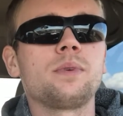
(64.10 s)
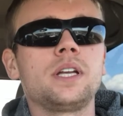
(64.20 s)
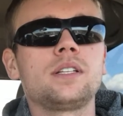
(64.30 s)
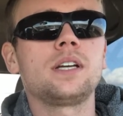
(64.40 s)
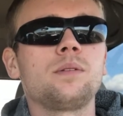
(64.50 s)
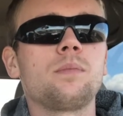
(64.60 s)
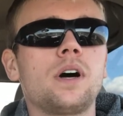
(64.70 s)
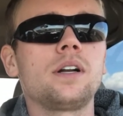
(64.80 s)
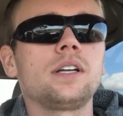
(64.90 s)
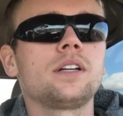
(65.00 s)
maintain
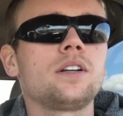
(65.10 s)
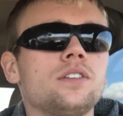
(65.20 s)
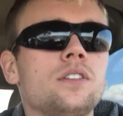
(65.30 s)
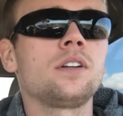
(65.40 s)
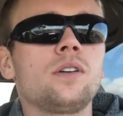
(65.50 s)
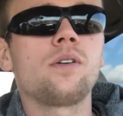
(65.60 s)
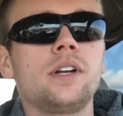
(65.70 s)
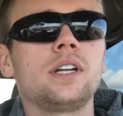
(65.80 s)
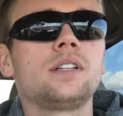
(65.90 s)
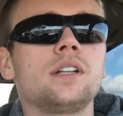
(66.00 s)
body condition
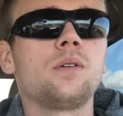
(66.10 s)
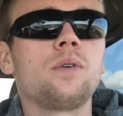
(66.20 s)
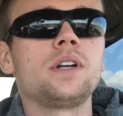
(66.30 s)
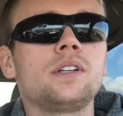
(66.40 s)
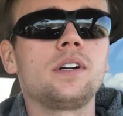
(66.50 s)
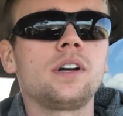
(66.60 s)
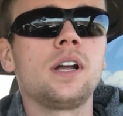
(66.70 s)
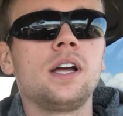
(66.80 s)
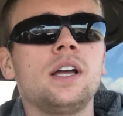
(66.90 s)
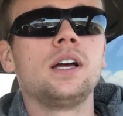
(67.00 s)
going into the winter.